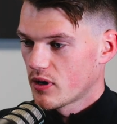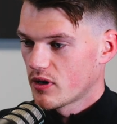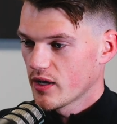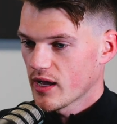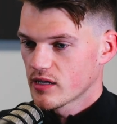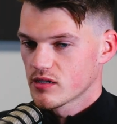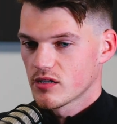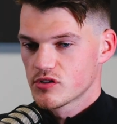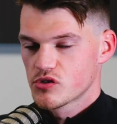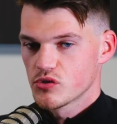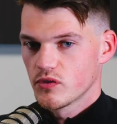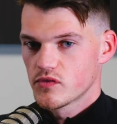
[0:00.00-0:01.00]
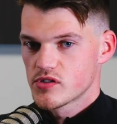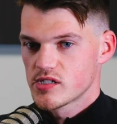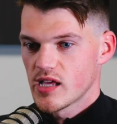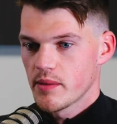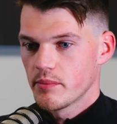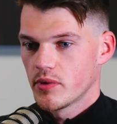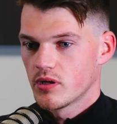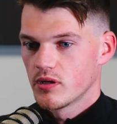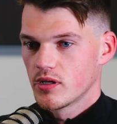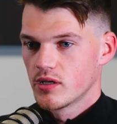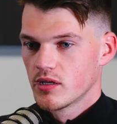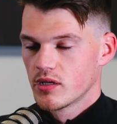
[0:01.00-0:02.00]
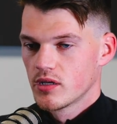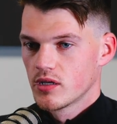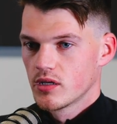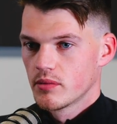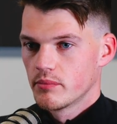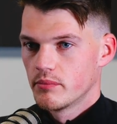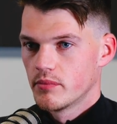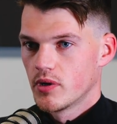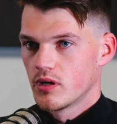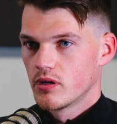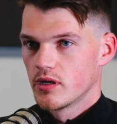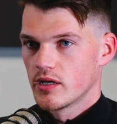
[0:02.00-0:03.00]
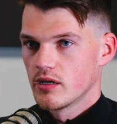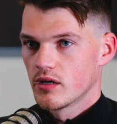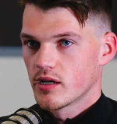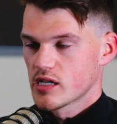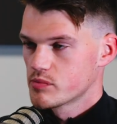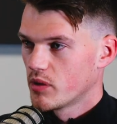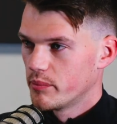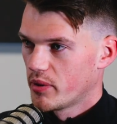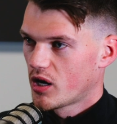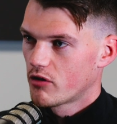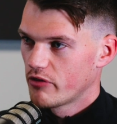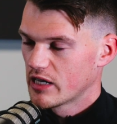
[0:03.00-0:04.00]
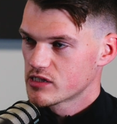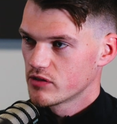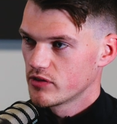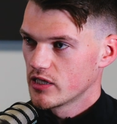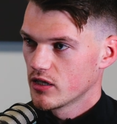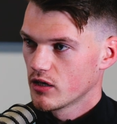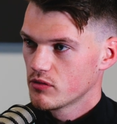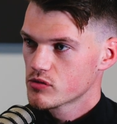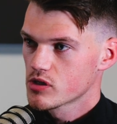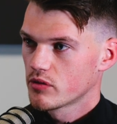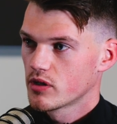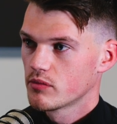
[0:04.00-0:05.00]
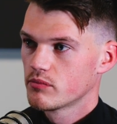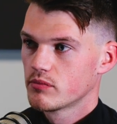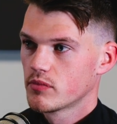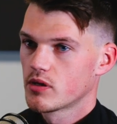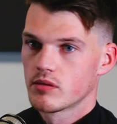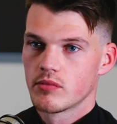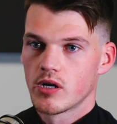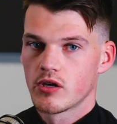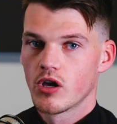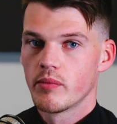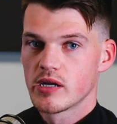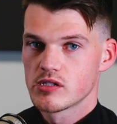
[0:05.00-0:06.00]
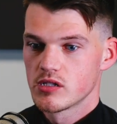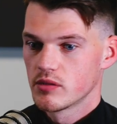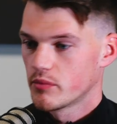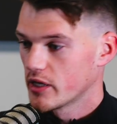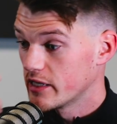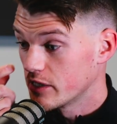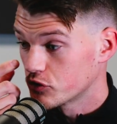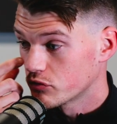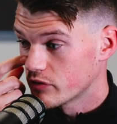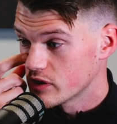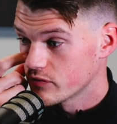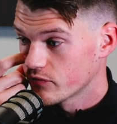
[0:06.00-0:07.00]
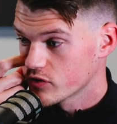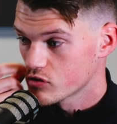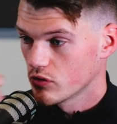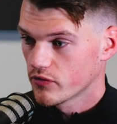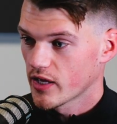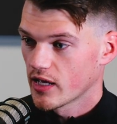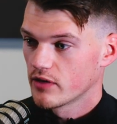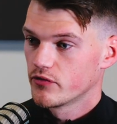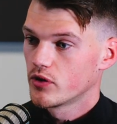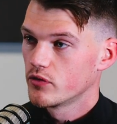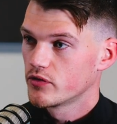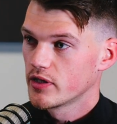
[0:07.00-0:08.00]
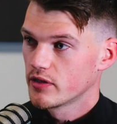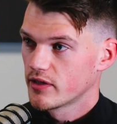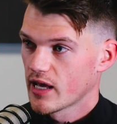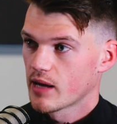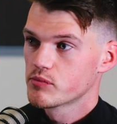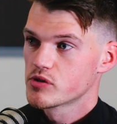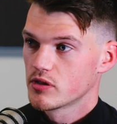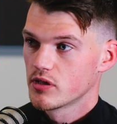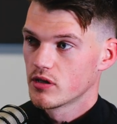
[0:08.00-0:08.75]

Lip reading: I'd sort of set my my bar relatively low. So I go back to my initial reason for sort of getting involved in the apps and